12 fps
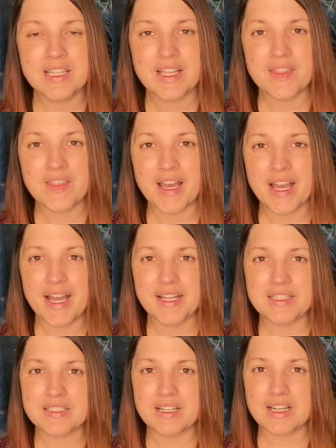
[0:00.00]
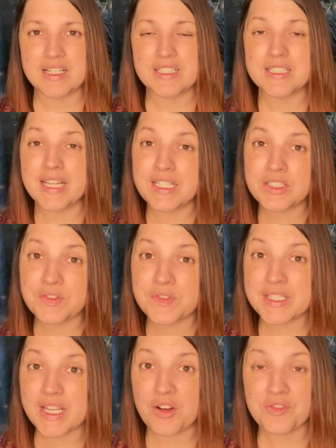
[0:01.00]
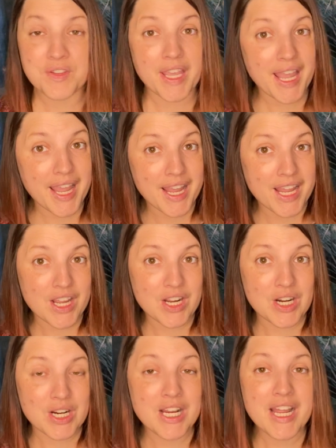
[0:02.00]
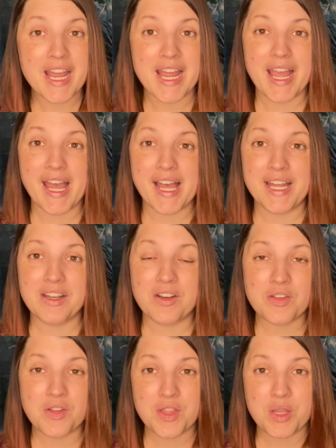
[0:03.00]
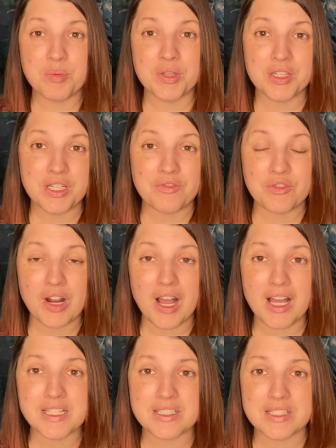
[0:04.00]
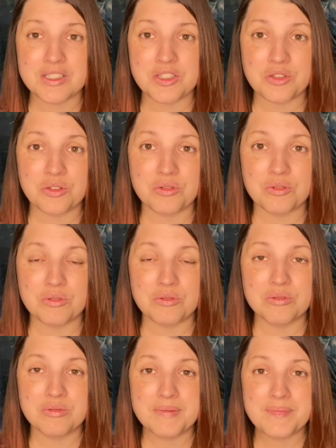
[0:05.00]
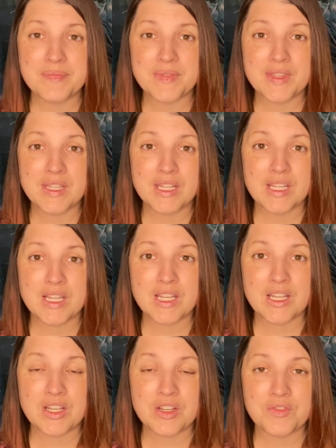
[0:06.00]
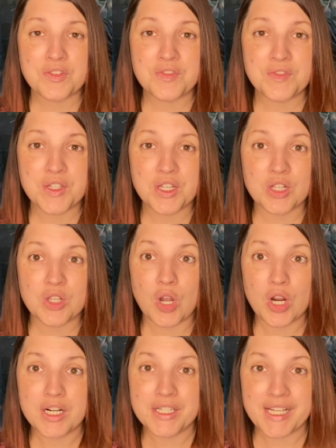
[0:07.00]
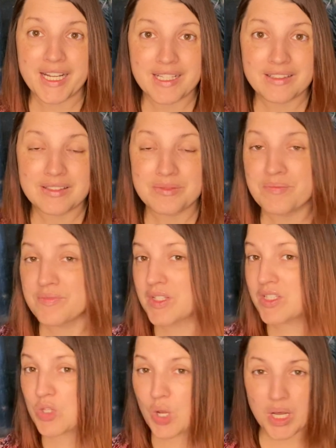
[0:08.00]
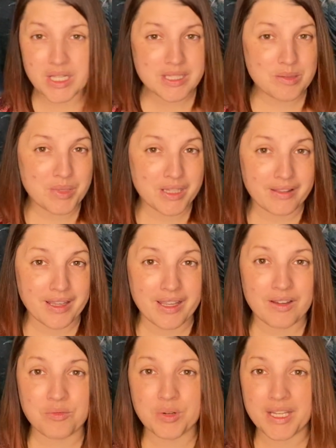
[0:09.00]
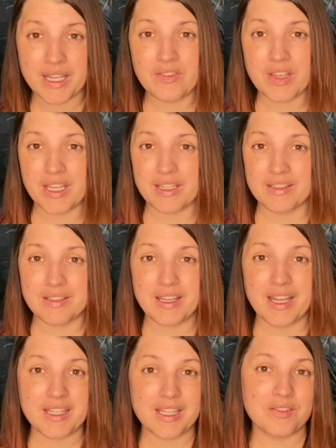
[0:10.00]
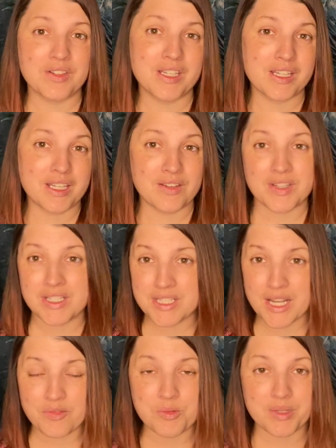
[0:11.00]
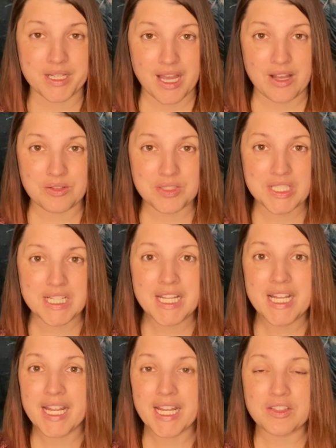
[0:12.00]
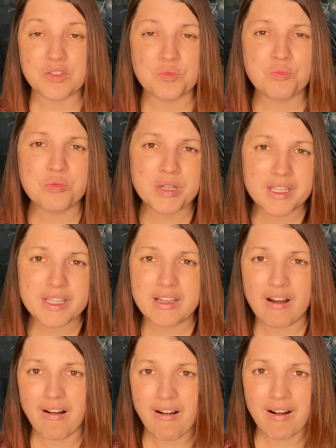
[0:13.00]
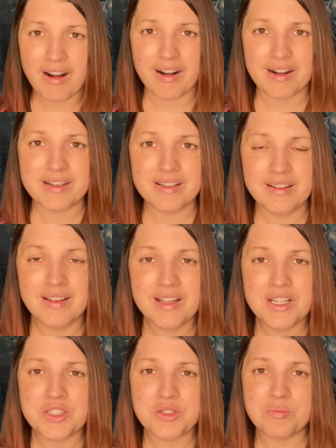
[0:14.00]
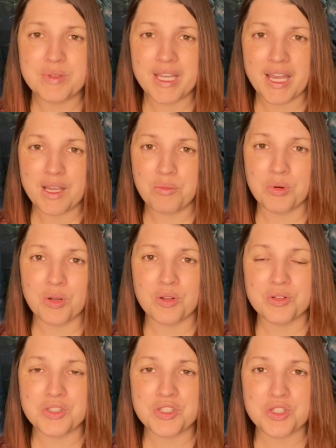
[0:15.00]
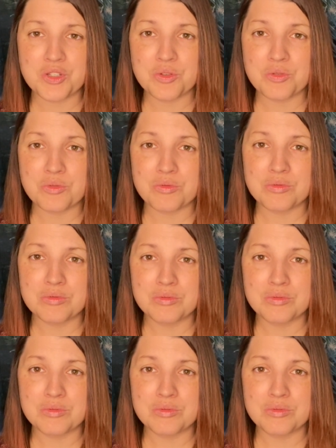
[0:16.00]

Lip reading: that sense of self-care and the ability for us to fulfill our needs? Because ultimately, if we're giving and giving and giving to everybody else, it's really hard to be able to